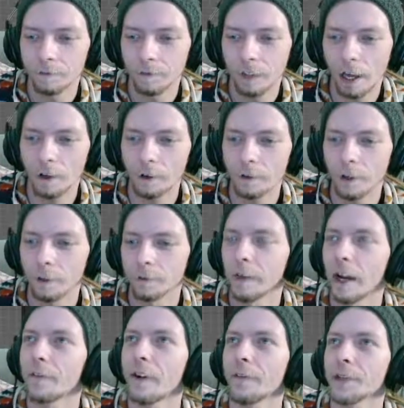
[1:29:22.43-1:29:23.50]
I don't know.
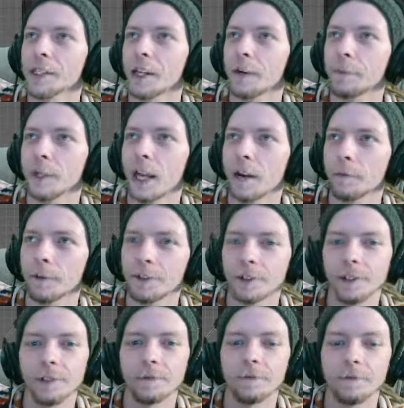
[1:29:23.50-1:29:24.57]
I've never set up a game on
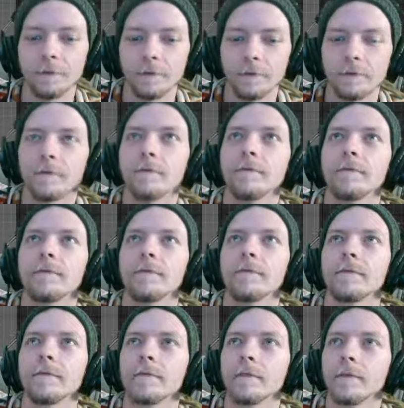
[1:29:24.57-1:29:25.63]
Steam.
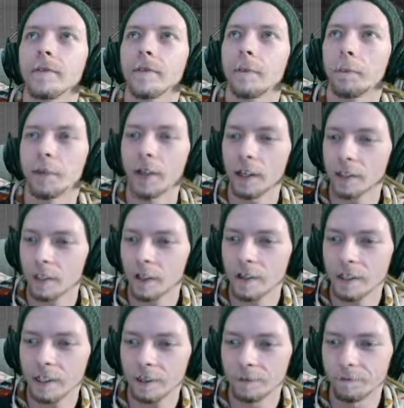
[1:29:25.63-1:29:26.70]
But that's
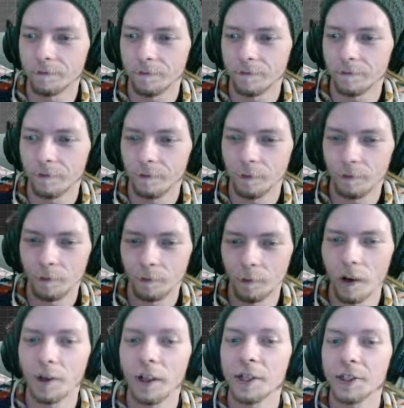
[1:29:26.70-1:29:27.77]
awesome.
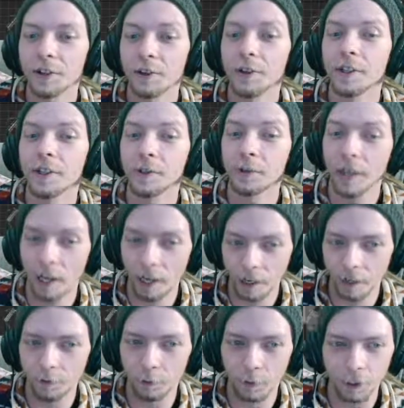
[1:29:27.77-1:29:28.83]
Well, as soon as you
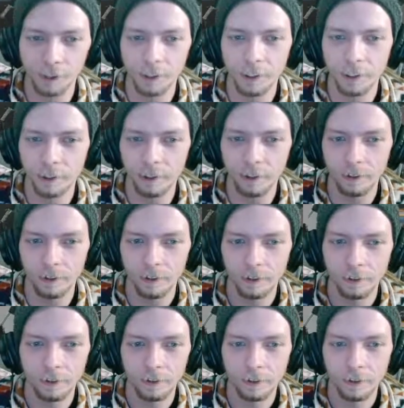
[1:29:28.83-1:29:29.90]
can wish list it,
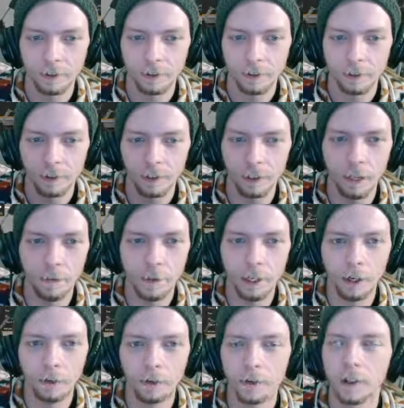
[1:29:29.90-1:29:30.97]
let me
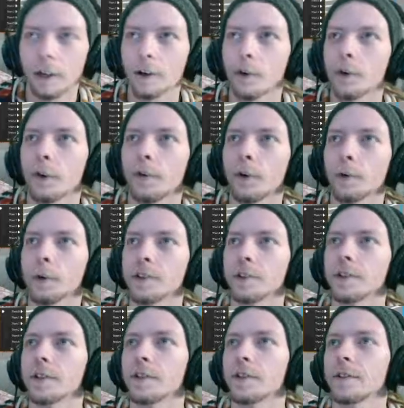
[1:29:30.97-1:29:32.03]
know and I'll go give it a wish
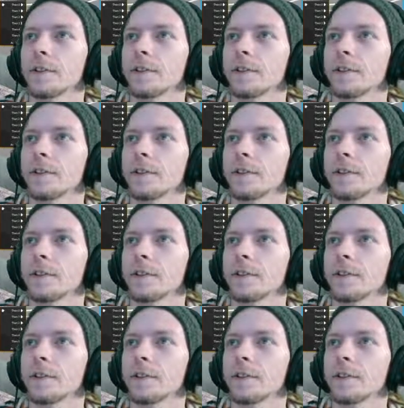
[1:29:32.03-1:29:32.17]
list.